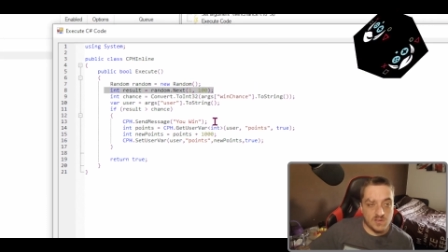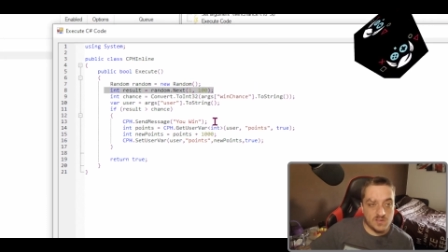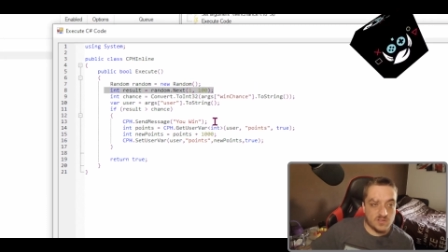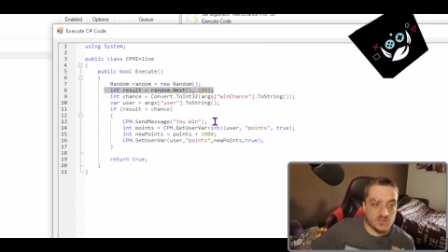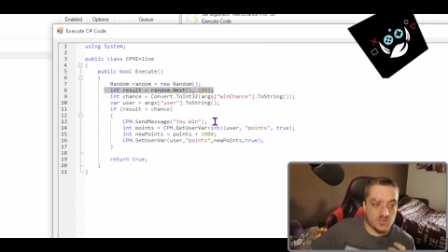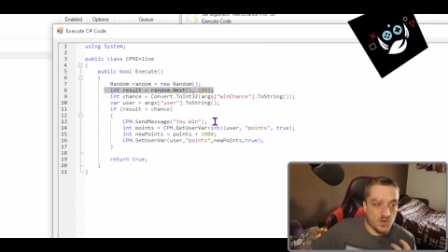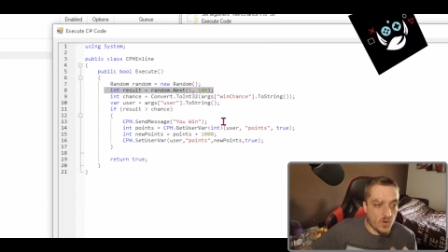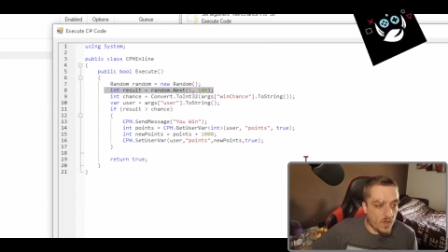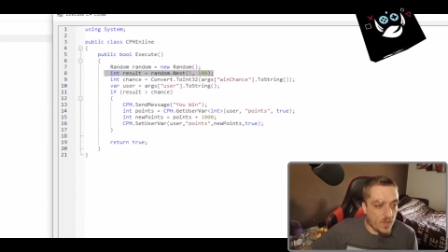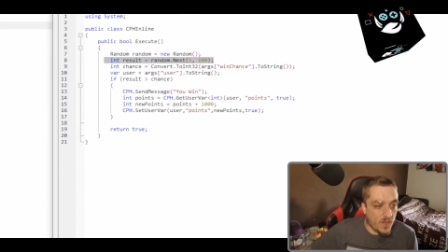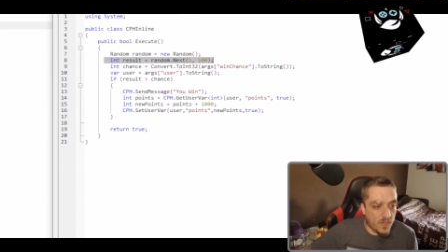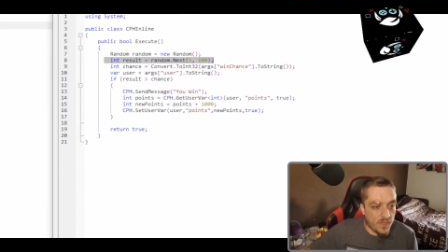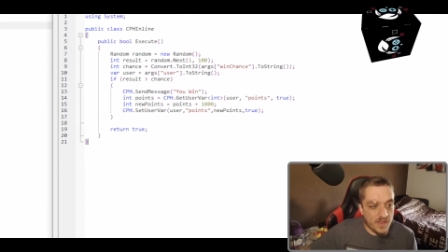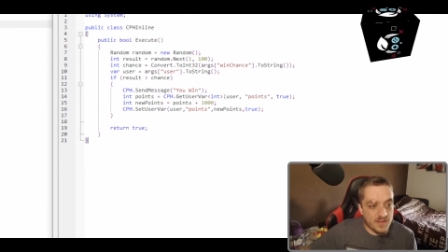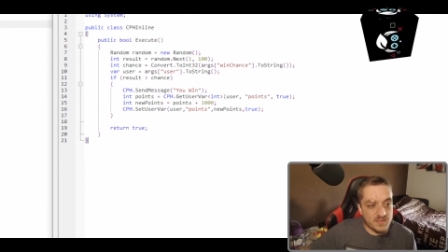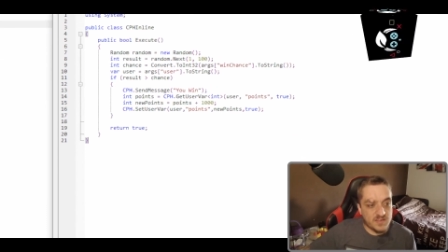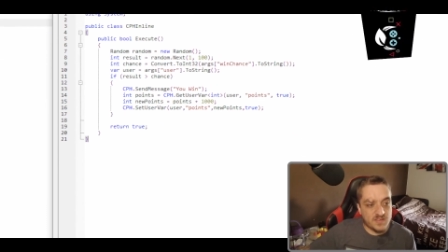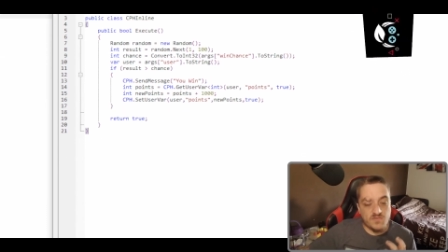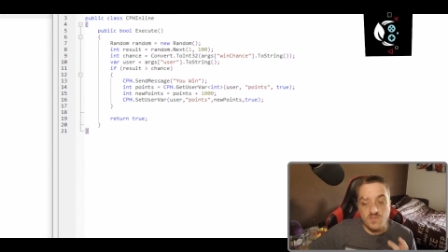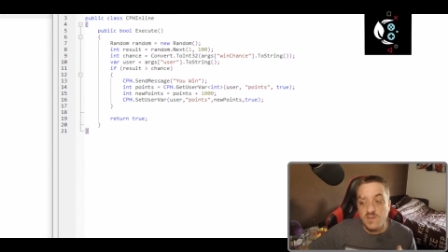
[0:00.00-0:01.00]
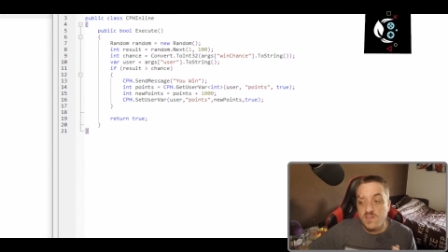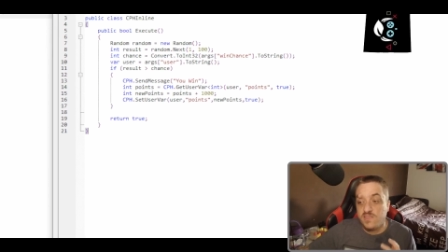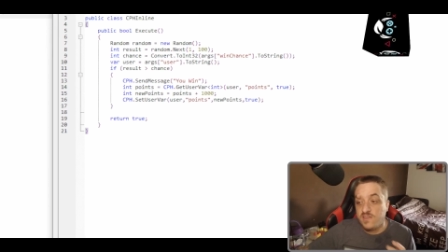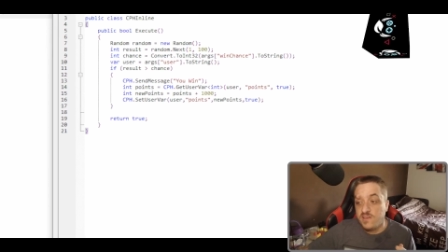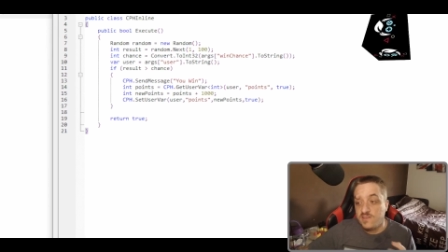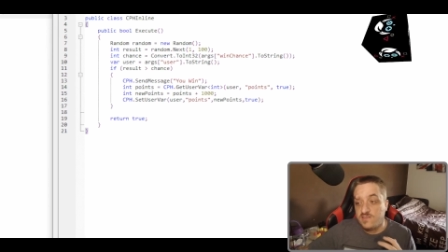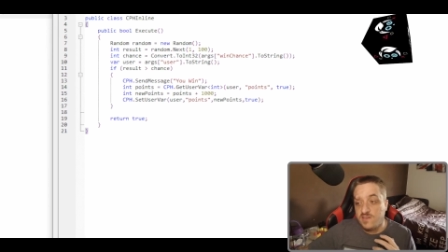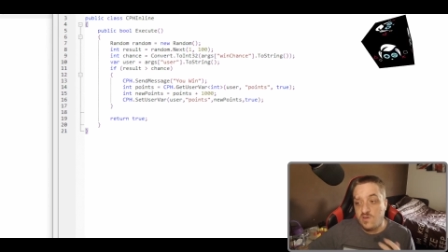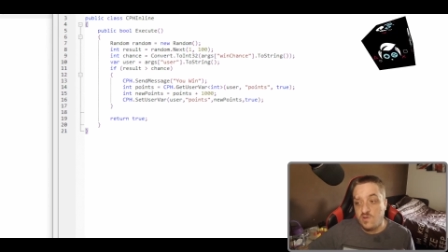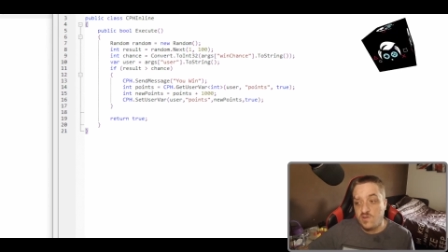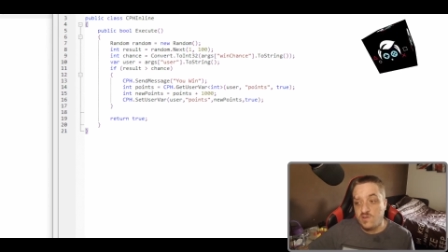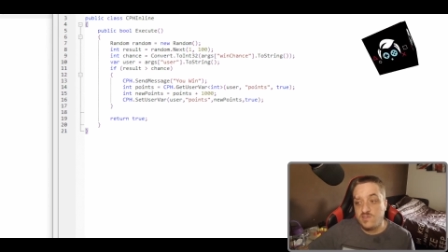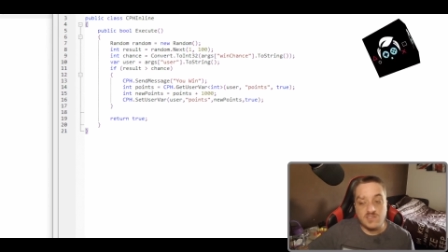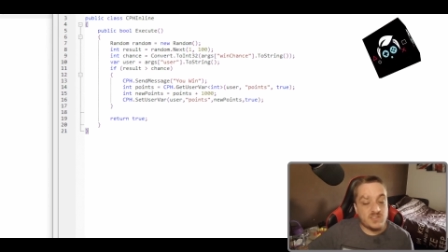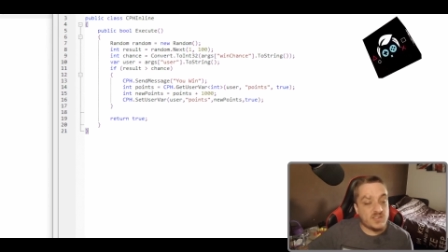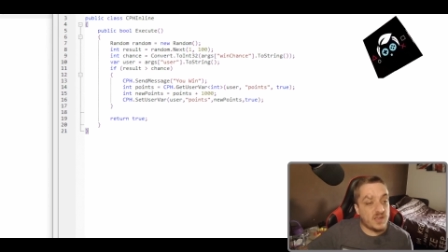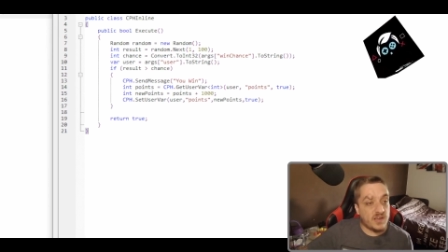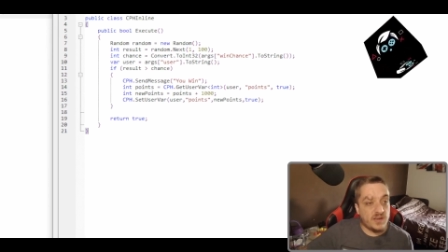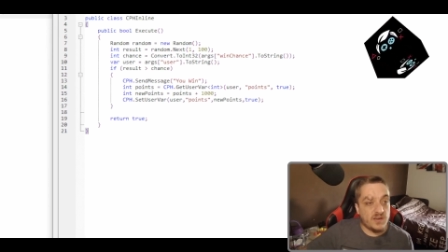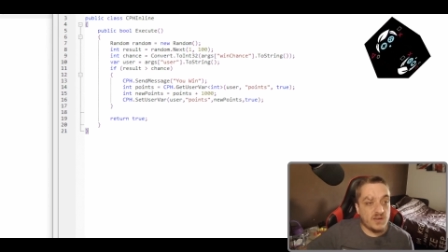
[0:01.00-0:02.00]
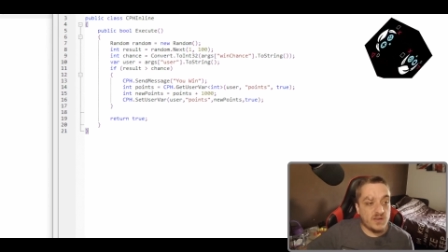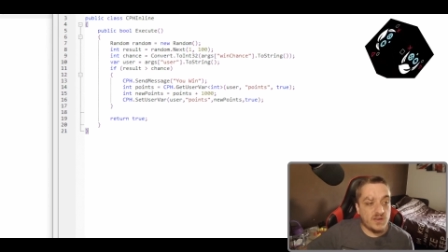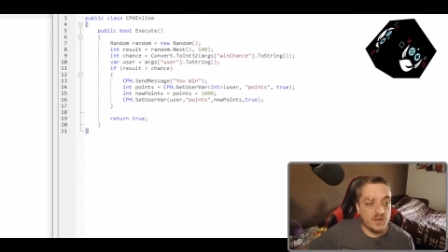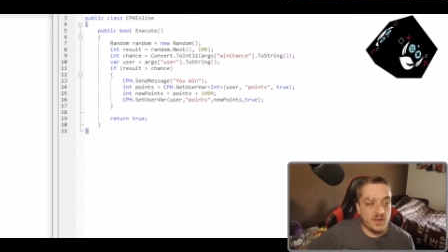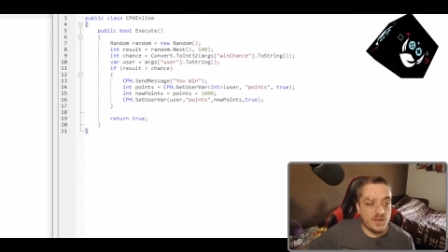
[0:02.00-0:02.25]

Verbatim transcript: So there's three things that you can see.